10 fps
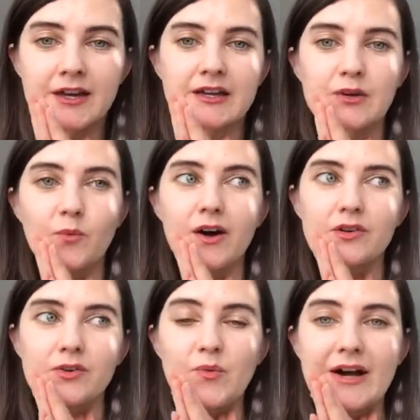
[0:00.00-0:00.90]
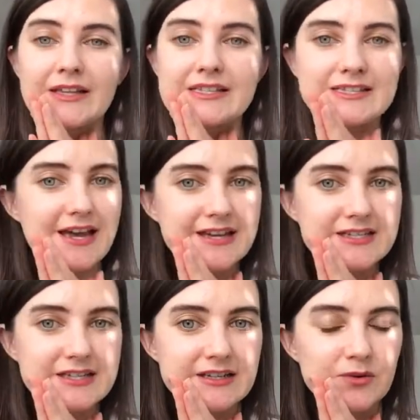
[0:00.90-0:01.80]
in one-on-one setting,